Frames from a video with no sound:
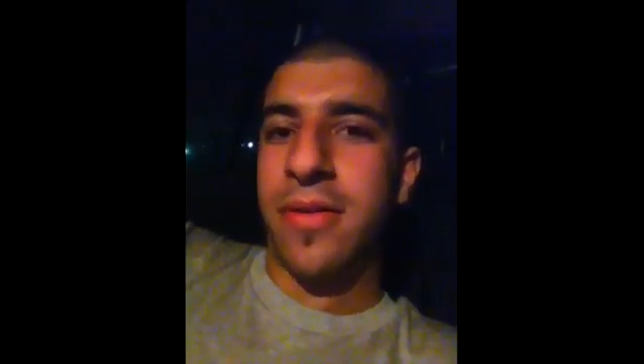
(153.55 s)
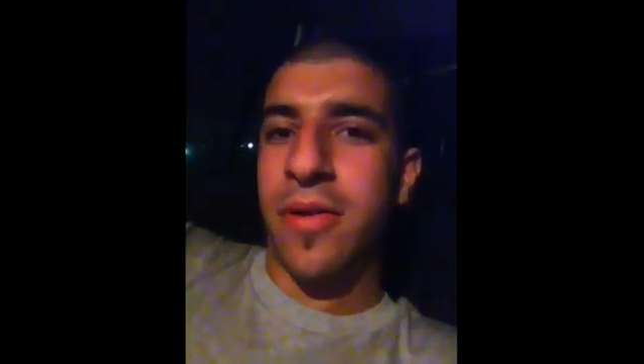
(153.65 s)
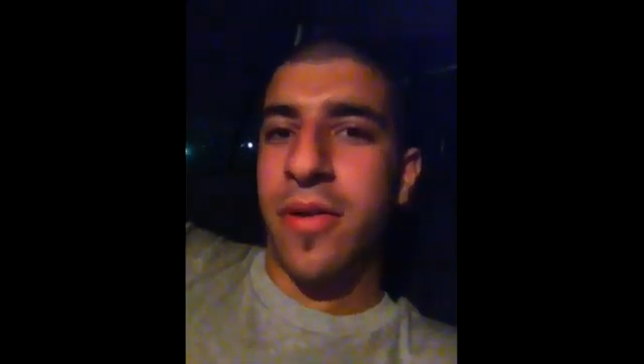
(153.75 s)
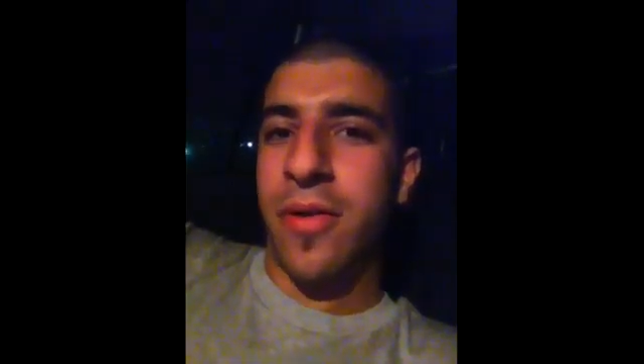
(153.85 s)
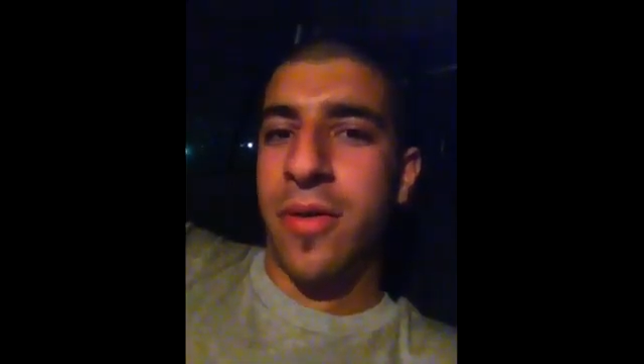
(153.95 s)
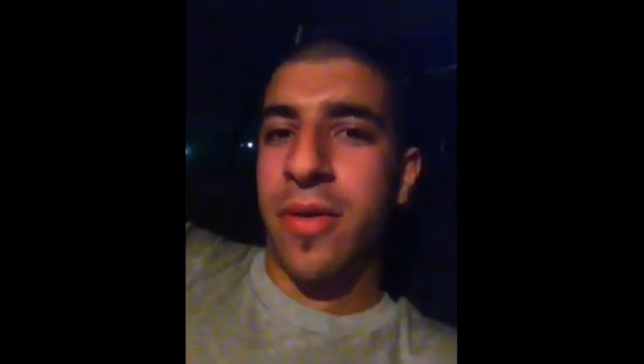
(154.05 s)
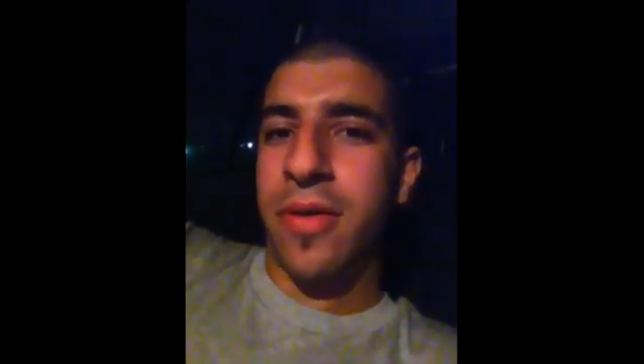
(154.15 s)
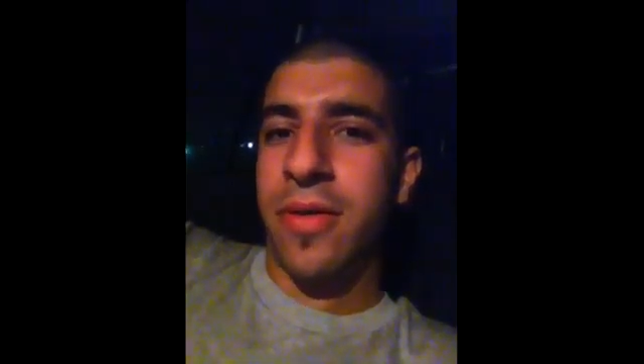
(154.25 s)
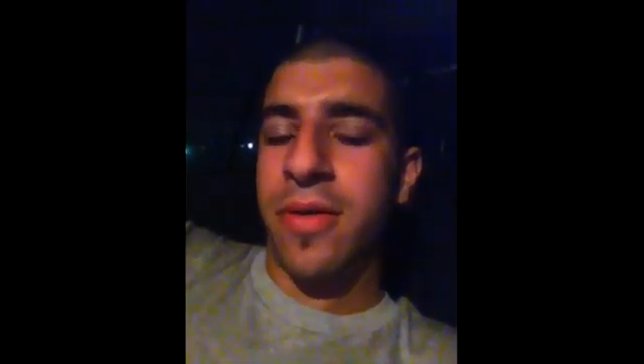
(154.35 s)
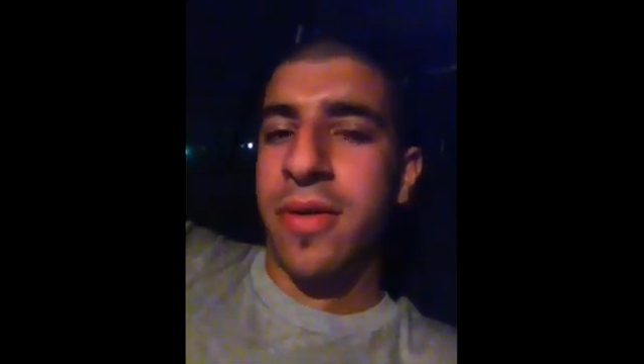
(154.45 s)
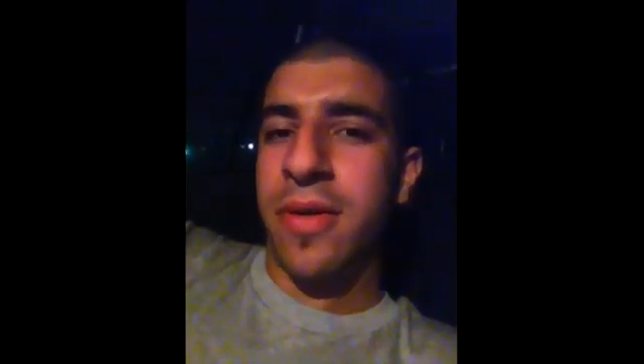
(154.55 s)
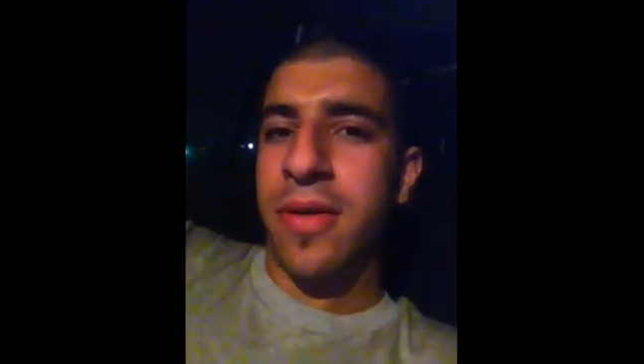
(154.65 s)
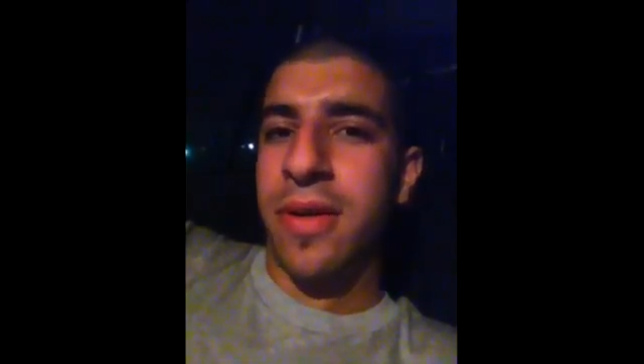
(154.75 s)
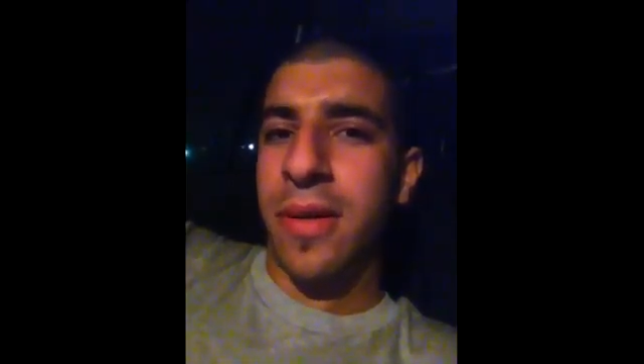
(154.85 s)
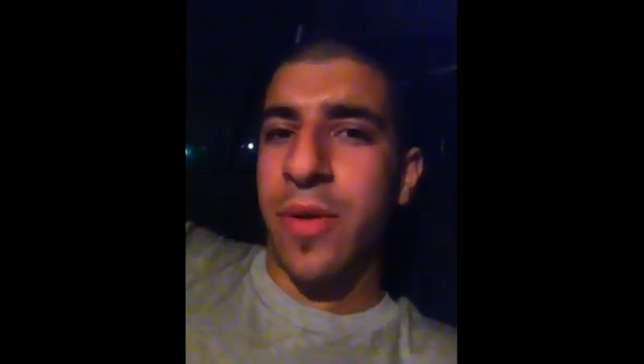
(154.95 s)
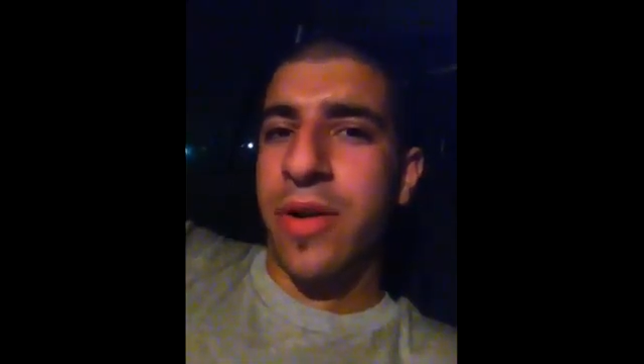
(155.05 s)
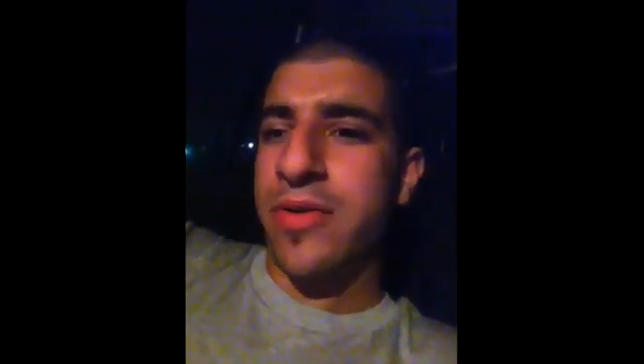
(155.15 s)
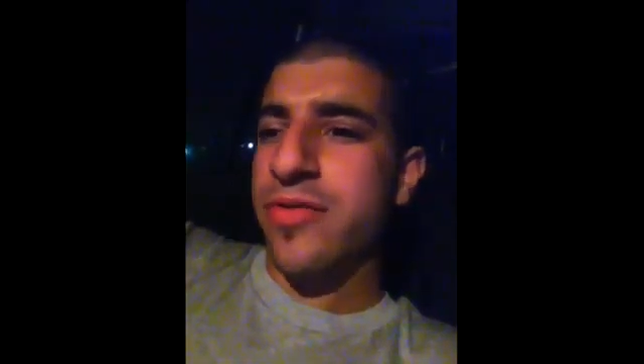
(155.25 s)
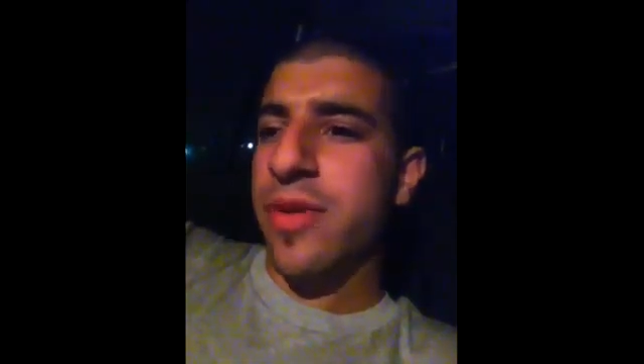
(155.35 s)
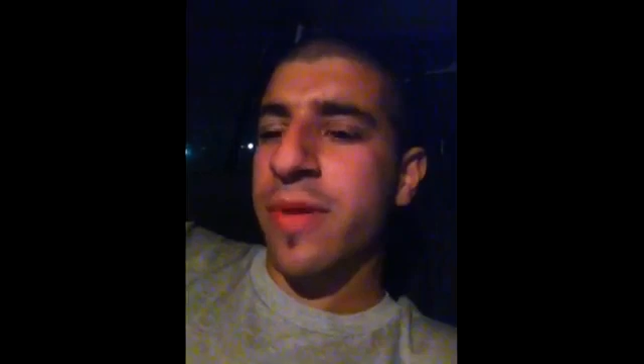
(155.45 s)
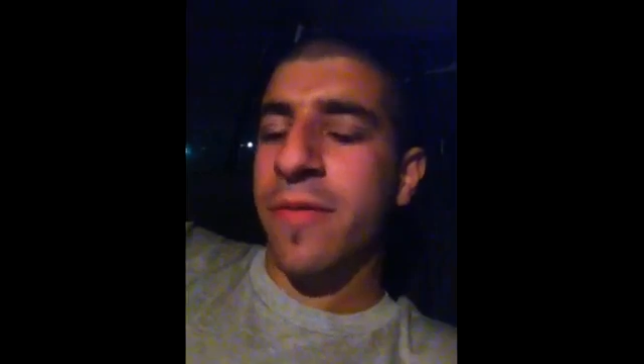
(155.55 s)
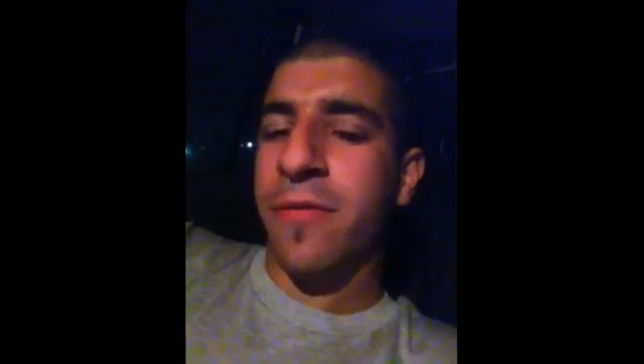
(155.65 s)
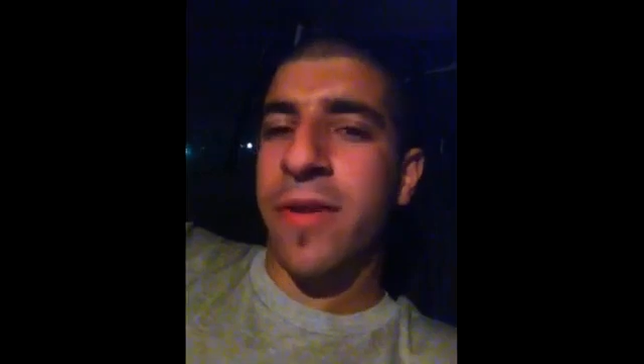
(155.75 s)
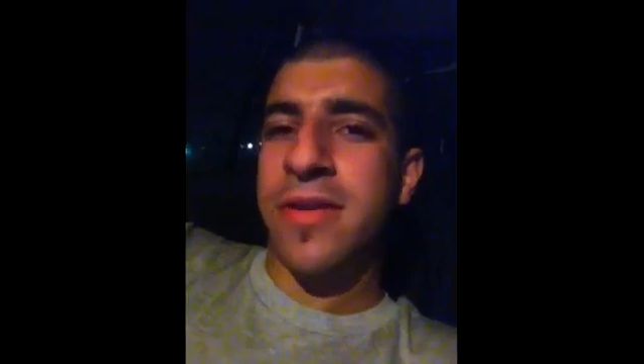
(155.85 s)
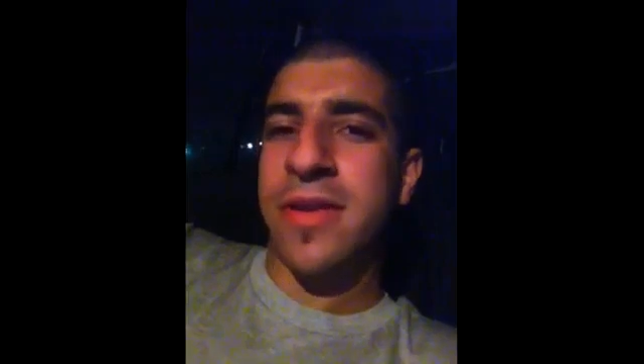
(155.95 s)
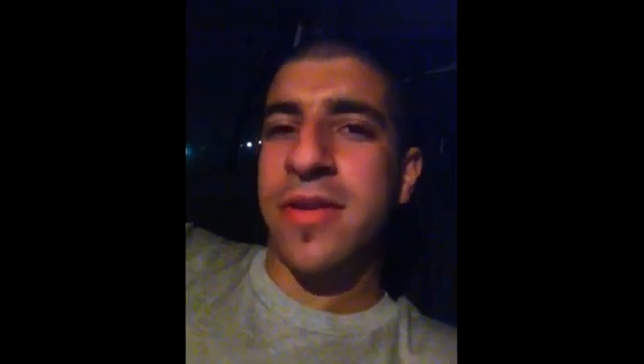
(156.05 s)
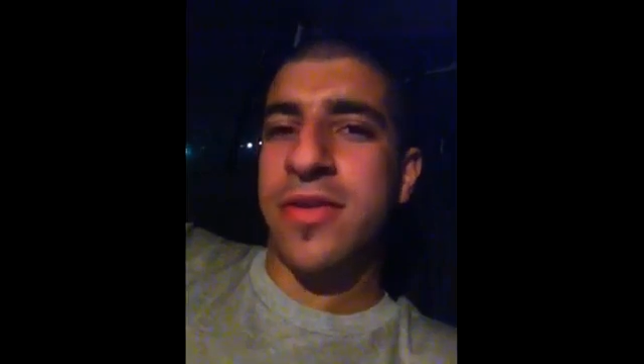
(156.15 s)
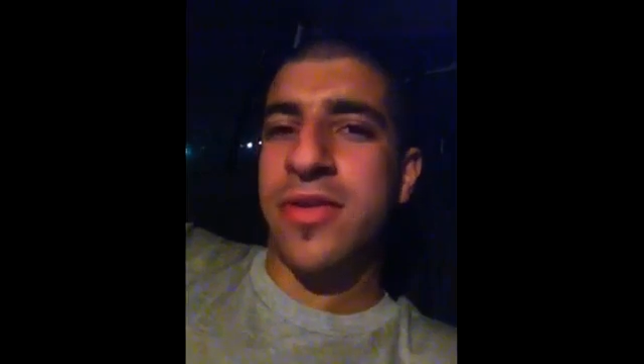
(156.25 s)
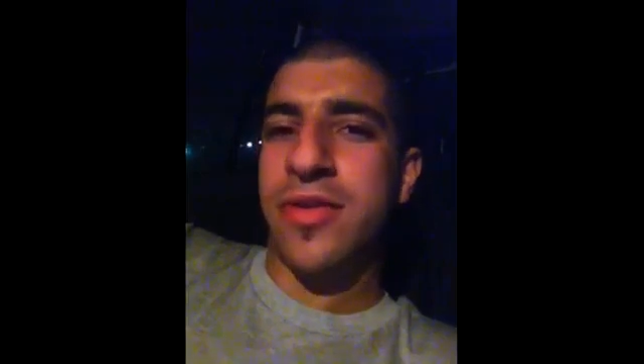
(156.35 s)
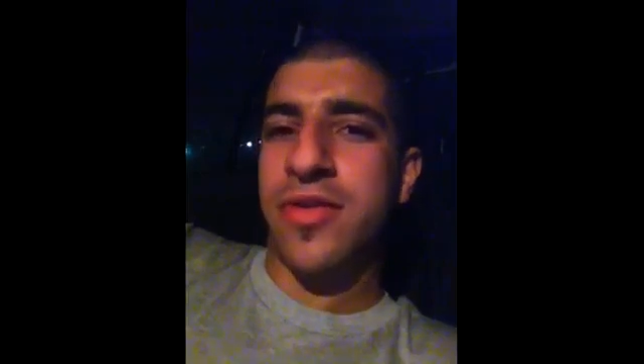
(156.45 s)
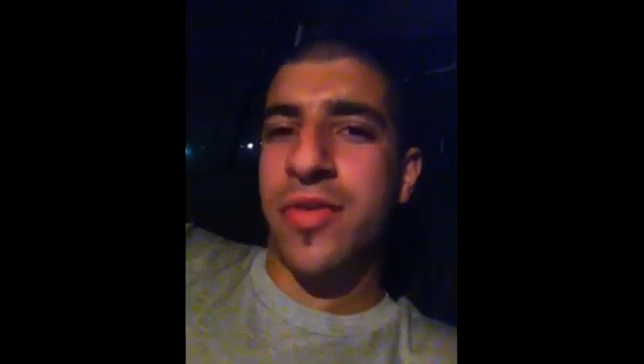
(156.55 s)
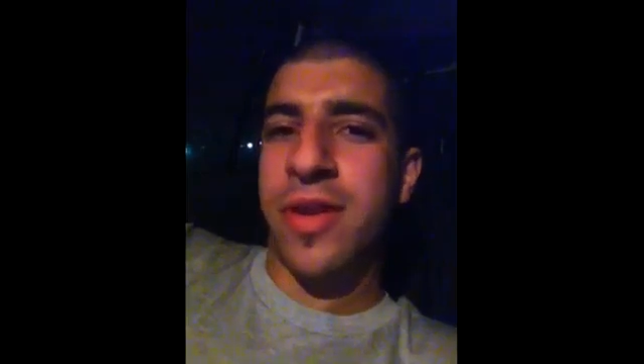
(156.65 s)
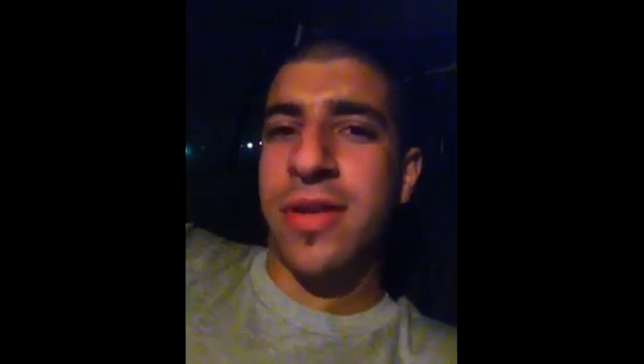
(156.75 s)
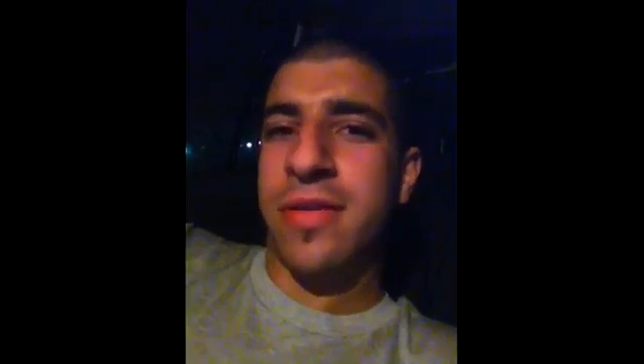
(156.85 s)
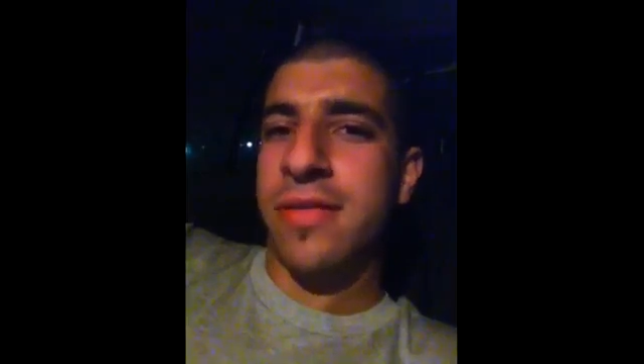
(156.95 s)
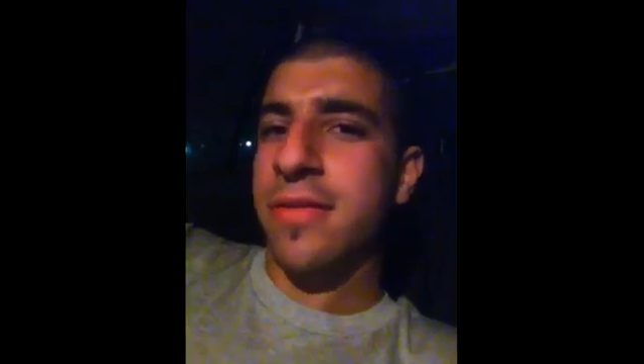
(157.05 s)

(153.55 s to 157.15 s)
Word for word: You know, and when I was around my friends, I used to drink